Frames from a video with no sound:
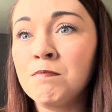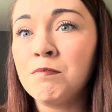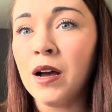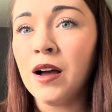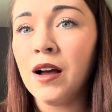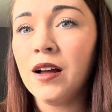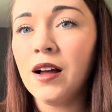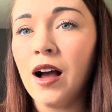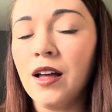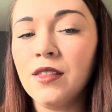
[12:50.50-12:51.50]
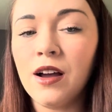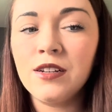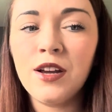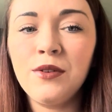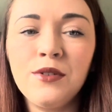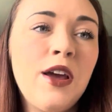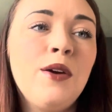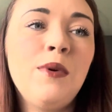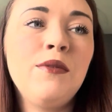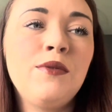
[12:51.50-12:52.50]
But I don't know
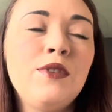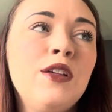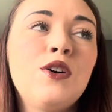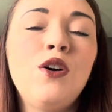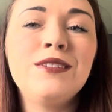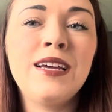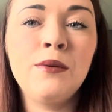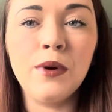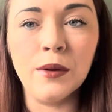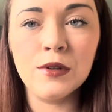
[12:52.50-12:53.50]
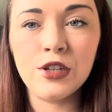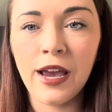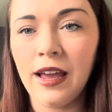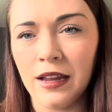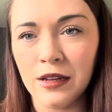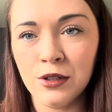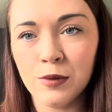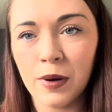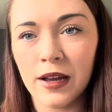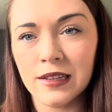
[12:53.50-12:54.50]
whether, like, the content won't change
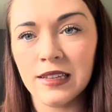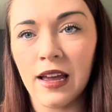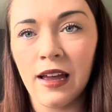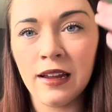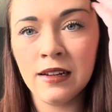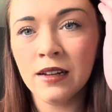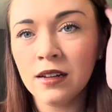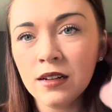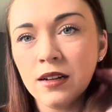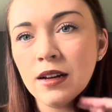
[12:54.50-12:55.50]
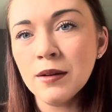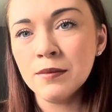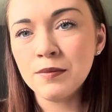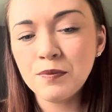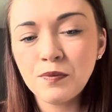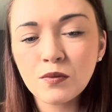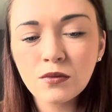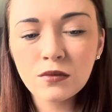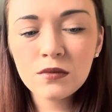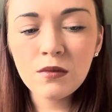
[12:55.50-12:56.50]
per se.
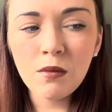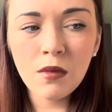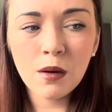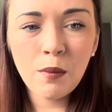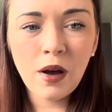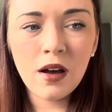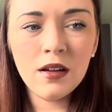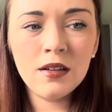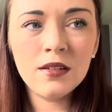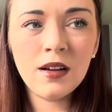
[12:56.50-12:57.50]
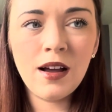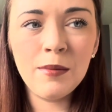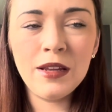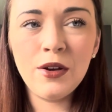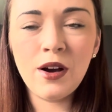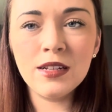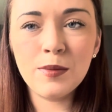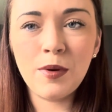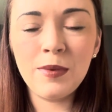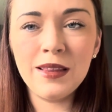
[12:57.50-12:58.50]
But I mean, you guys are
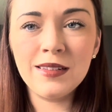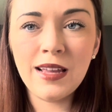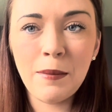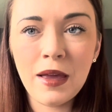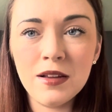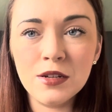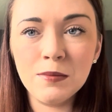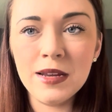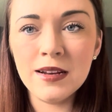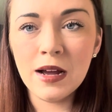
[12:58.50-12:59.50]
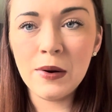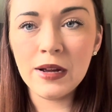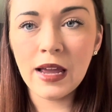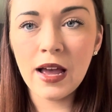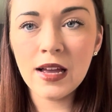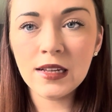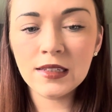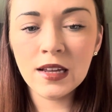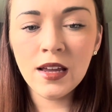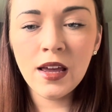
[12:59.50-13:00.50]
probably the same age as me now, I guess.